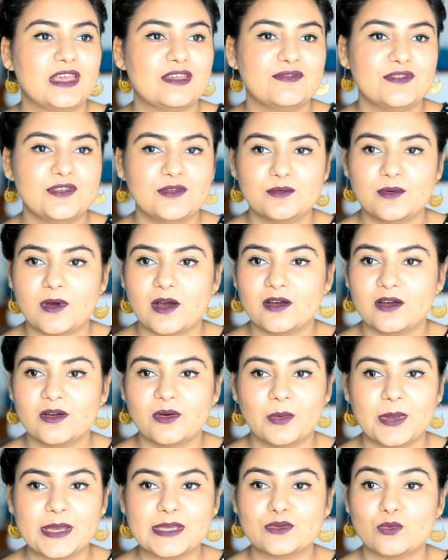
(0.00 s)
If you
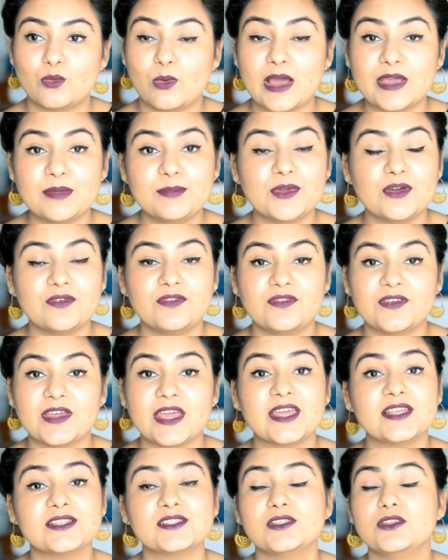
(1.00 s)
are going to wipe your
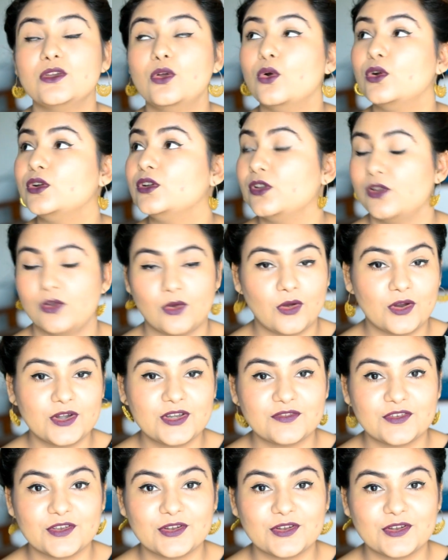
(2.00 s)
face, good lord,